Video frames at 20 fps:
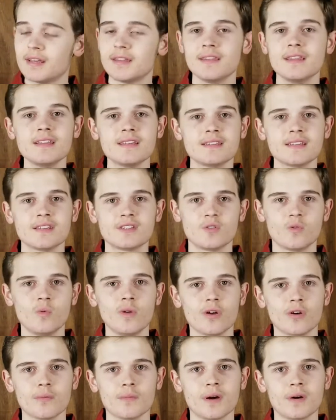This is a
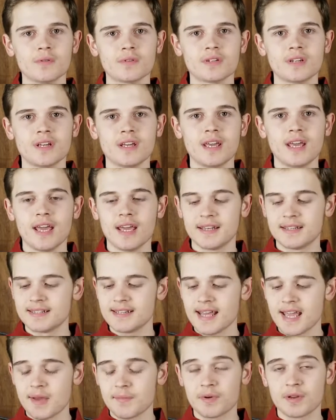Wii remote, and
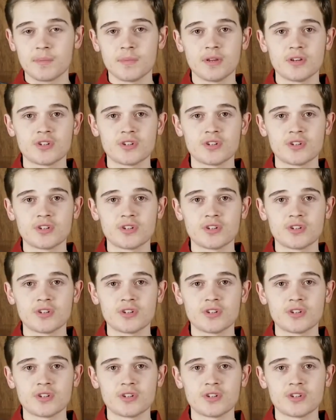today I'm going to